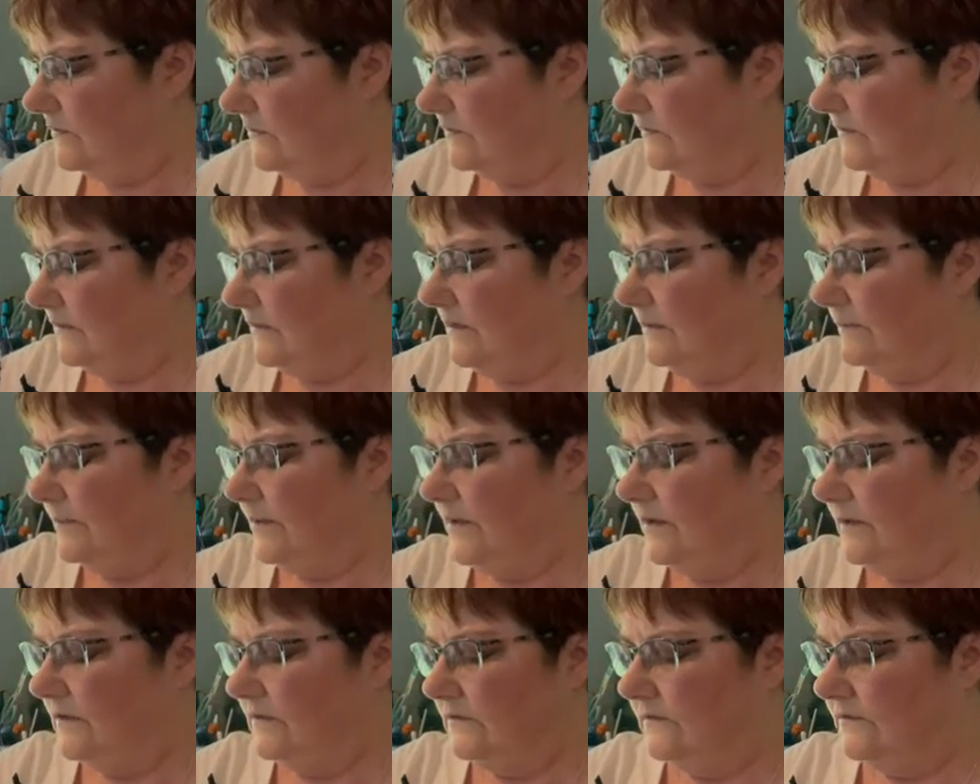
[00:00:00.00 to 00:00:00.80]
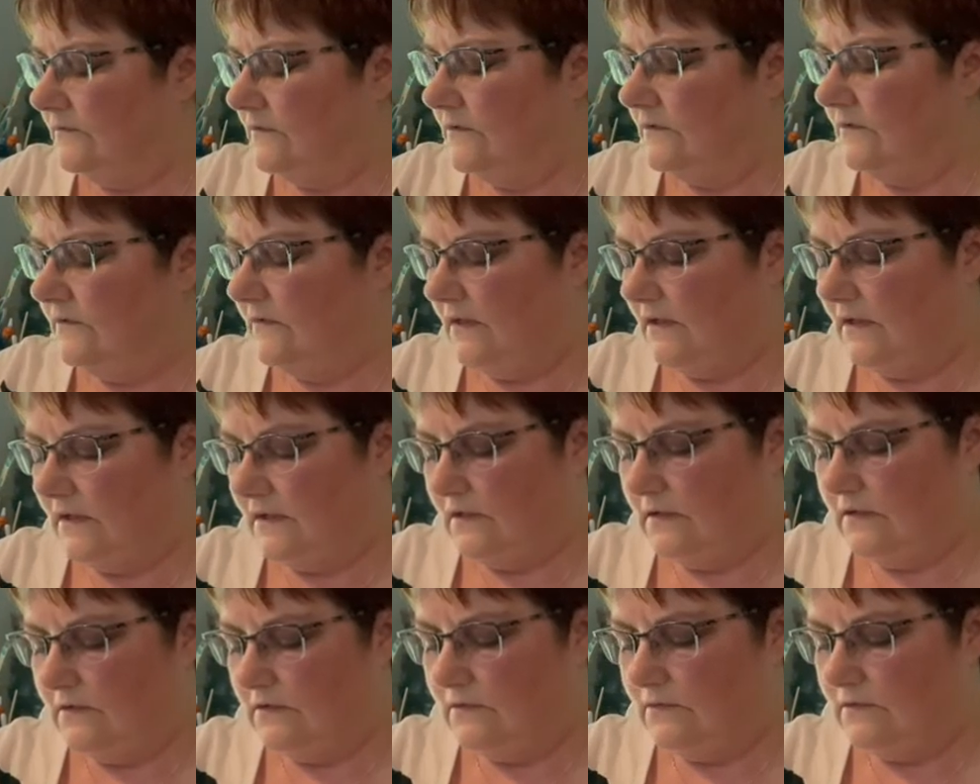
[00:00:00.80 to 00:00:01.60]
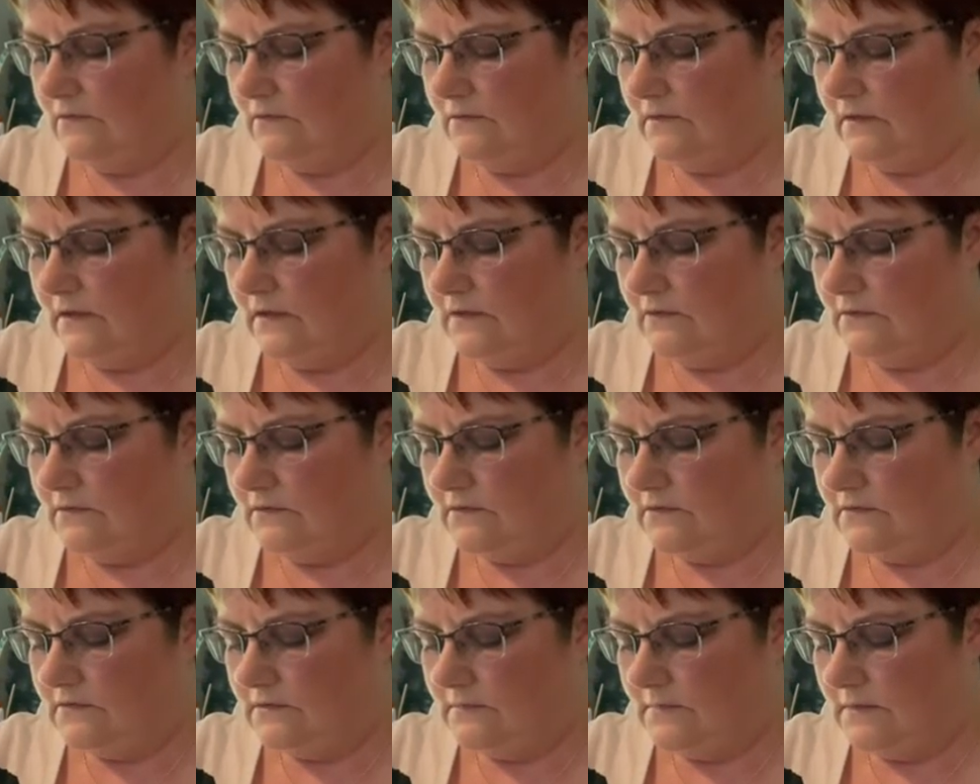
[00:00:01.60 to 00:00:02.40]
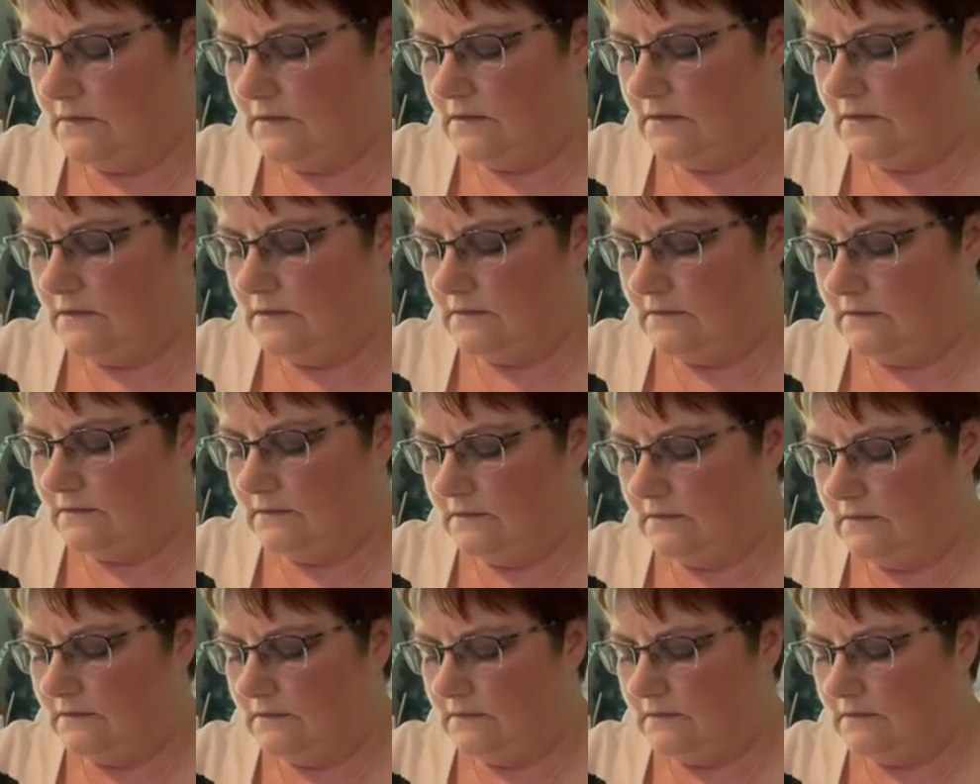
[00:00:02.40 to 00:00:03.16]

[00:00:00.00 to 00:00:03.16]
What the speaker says: I'll pause for a second and do that. Just a minute.